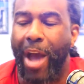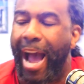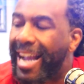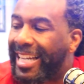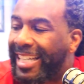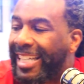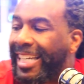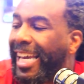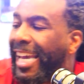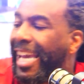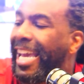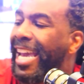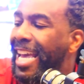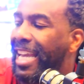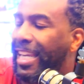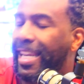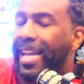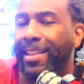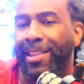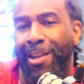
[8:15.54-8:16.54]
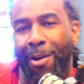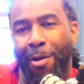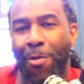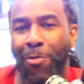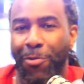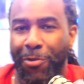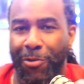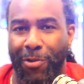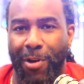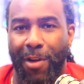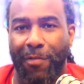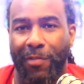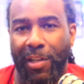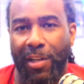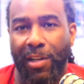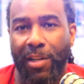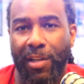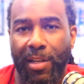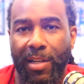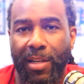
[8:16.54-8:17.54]
I can't let the owners off the
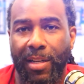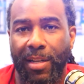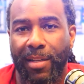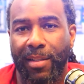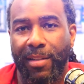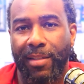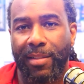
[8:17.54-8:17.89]
hook.